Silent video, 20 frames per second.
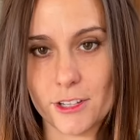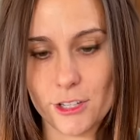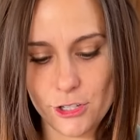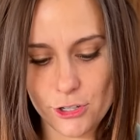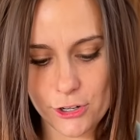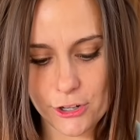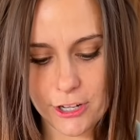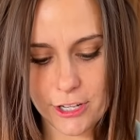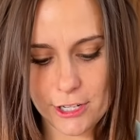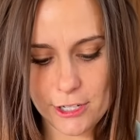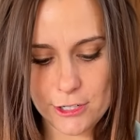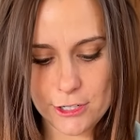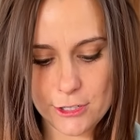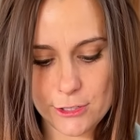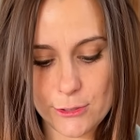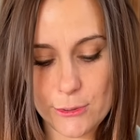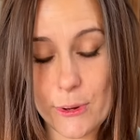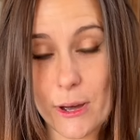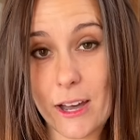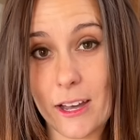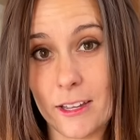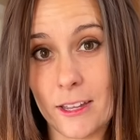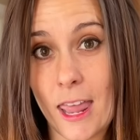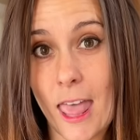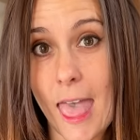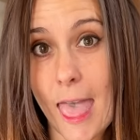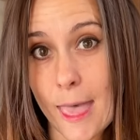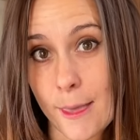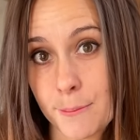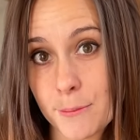You're gonna do a
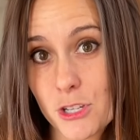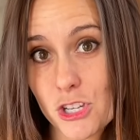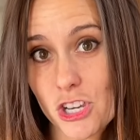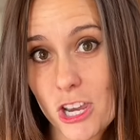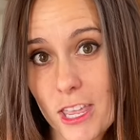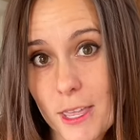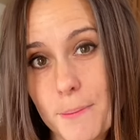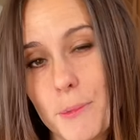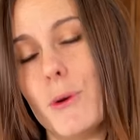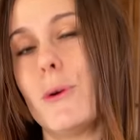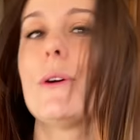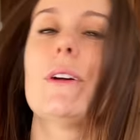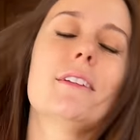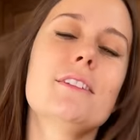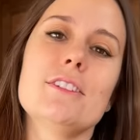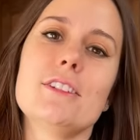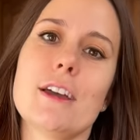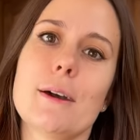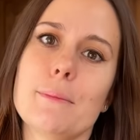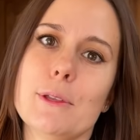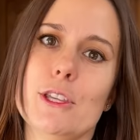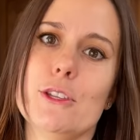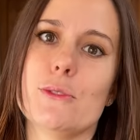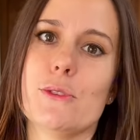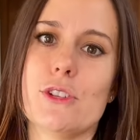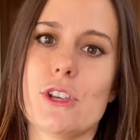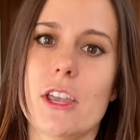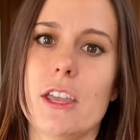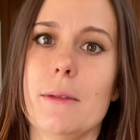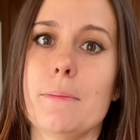M shape or a W
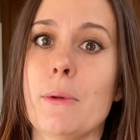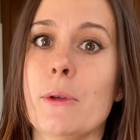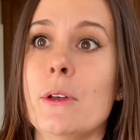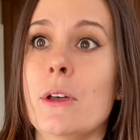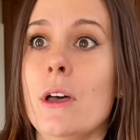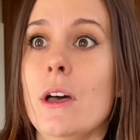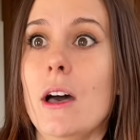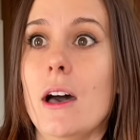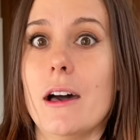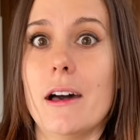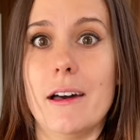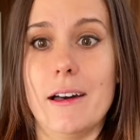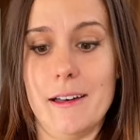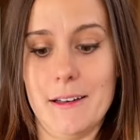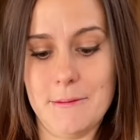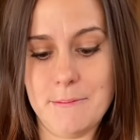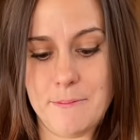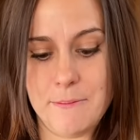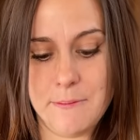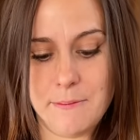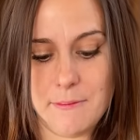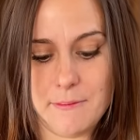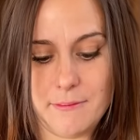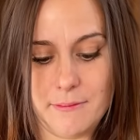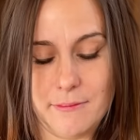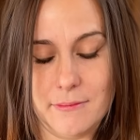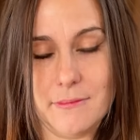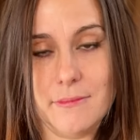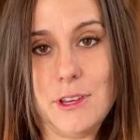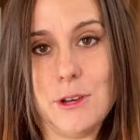shape.
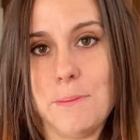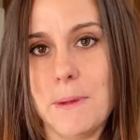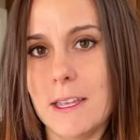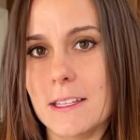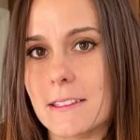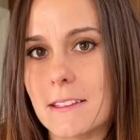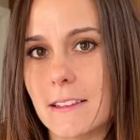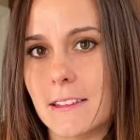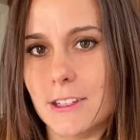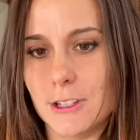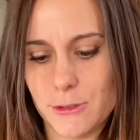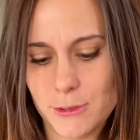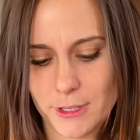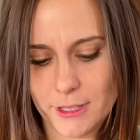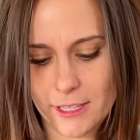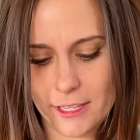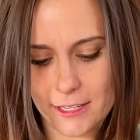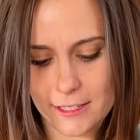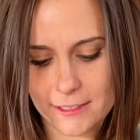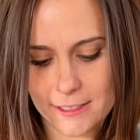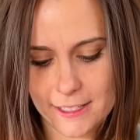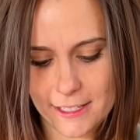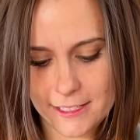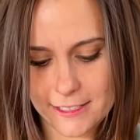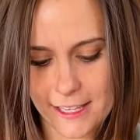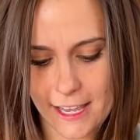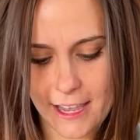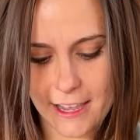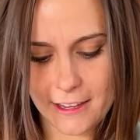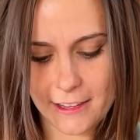You're basically doing like a
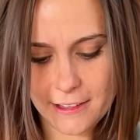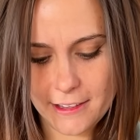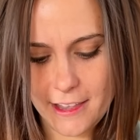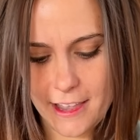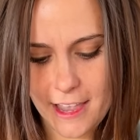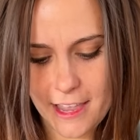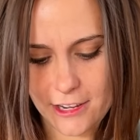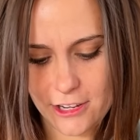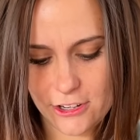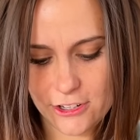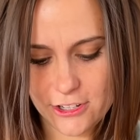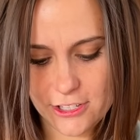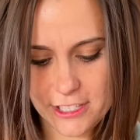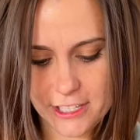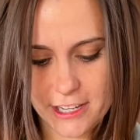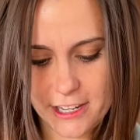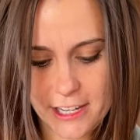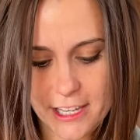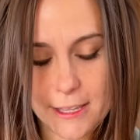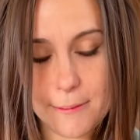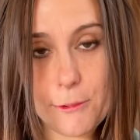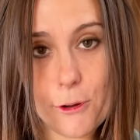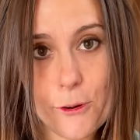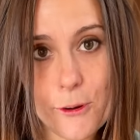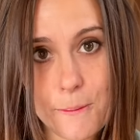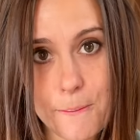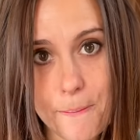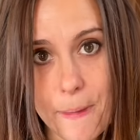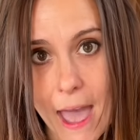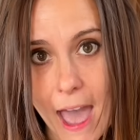zigzag, and you're just going to keep
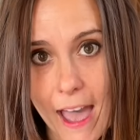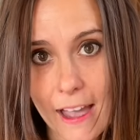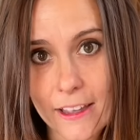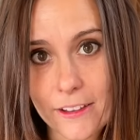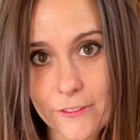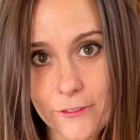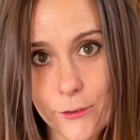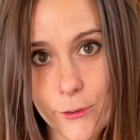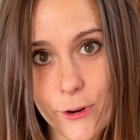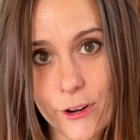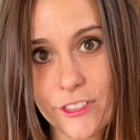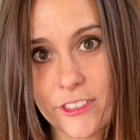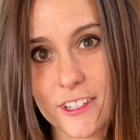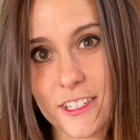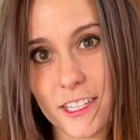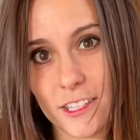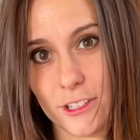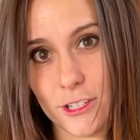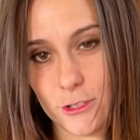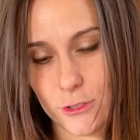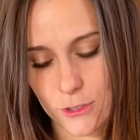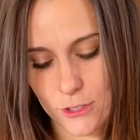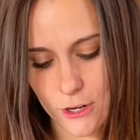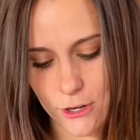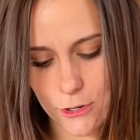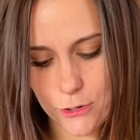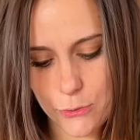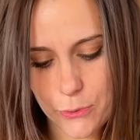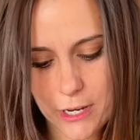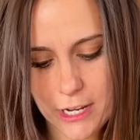going back and forth until you start
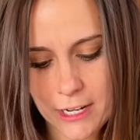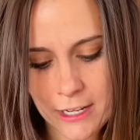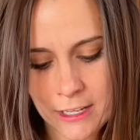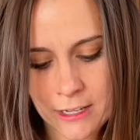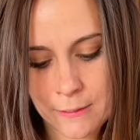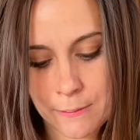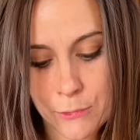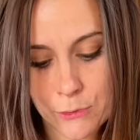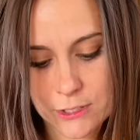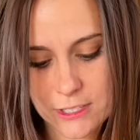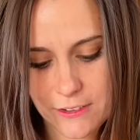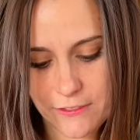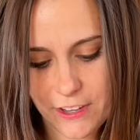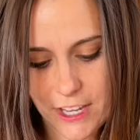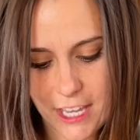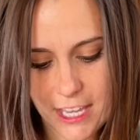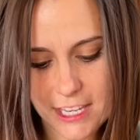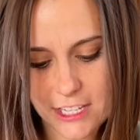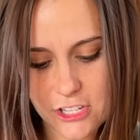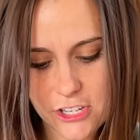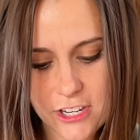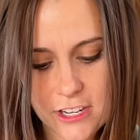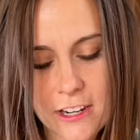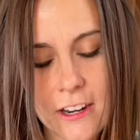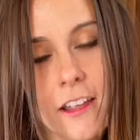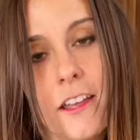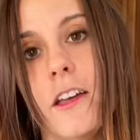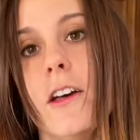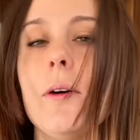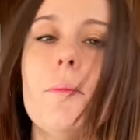creating an emulsification
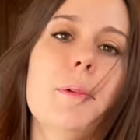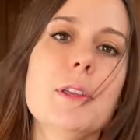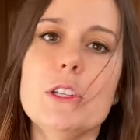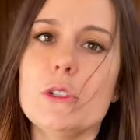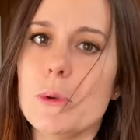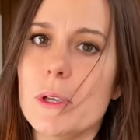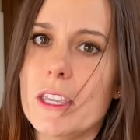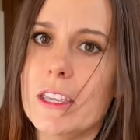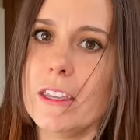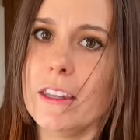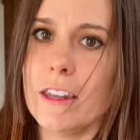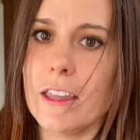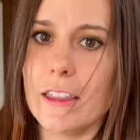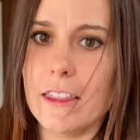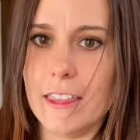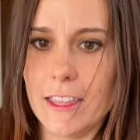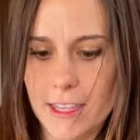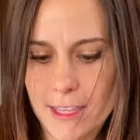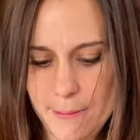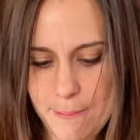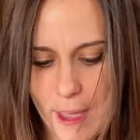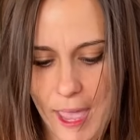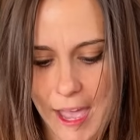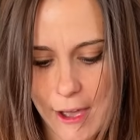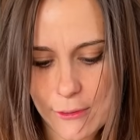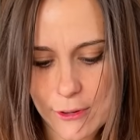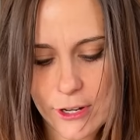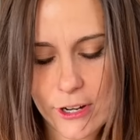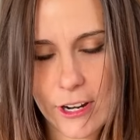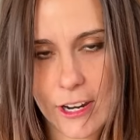between the
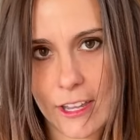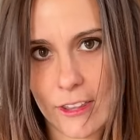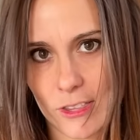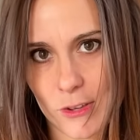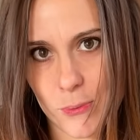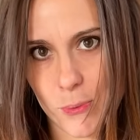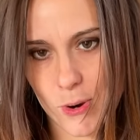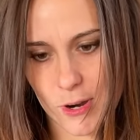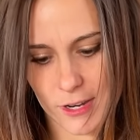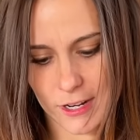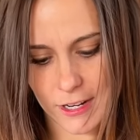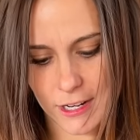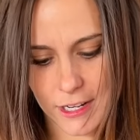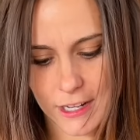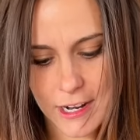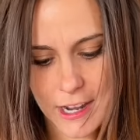powder and the water.